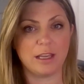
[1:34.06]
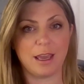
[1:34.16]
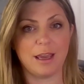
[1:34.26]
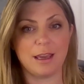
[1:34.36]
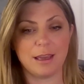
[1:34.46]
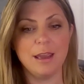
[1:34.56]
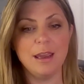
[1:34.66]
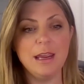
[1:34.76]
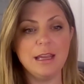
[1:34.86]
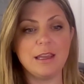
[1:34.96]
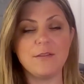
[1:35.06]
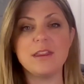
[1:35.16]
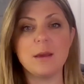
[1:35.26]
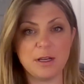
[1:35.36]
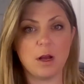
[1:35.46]
JK,
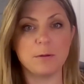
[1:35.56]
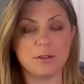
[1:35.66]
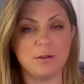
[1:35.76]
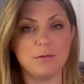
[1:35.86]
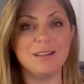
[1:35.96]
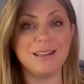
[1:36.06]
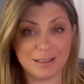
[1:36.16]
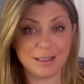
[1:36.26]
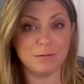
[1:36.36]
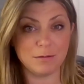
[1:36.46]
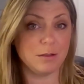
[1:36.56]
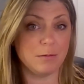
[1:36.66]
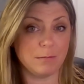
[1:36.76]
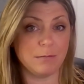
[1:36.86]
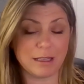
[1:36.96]
giving them an opportunity
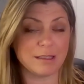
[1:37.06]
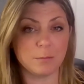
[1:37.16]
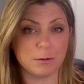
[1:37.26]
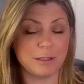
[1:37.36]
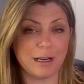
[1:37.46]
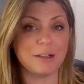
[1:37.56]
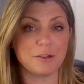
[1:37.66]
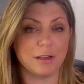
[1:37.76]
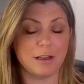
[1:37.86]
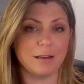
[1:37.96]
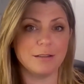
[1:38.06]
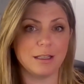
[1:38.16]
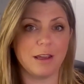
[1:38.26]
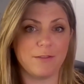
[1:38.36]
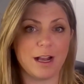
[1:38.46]
to get some protection
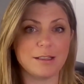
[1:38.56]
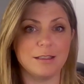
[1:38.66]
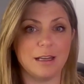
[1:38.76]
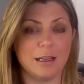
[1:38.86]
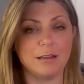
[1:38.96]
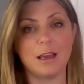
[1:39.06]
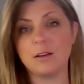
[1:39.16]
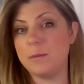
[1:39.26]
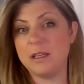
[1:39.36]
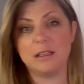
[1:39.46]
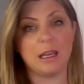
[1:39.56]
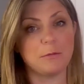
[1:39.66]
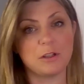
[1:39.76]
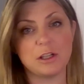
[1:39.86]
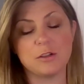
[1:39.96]
and to get vaccinated, that could be a
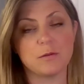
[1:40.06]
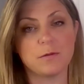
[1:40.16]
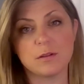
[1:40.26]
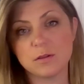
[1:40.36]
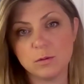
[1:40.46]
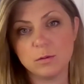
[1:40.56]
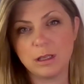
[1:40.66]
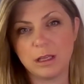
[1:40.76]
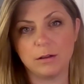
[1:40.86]
game changer for the school